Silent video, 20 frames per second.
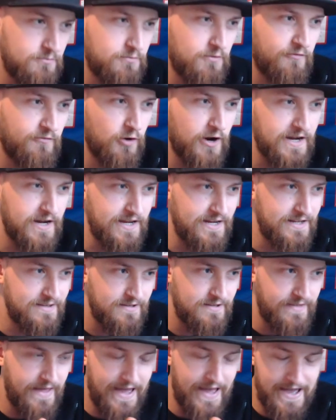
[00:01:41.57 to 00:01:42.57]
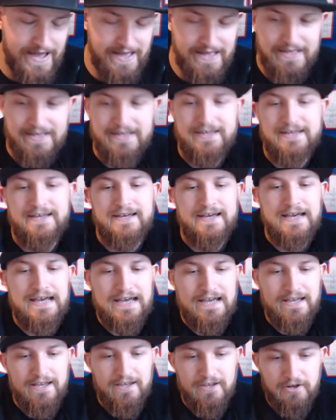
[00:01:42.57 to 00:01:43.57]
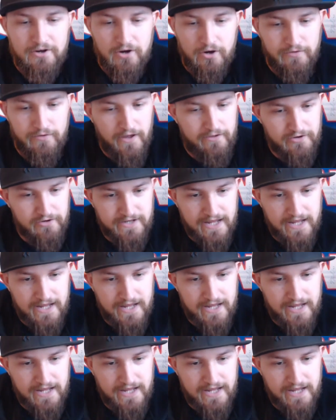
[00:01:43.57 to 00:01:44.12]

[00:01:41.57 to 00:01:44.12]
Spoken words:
before I get into that, the other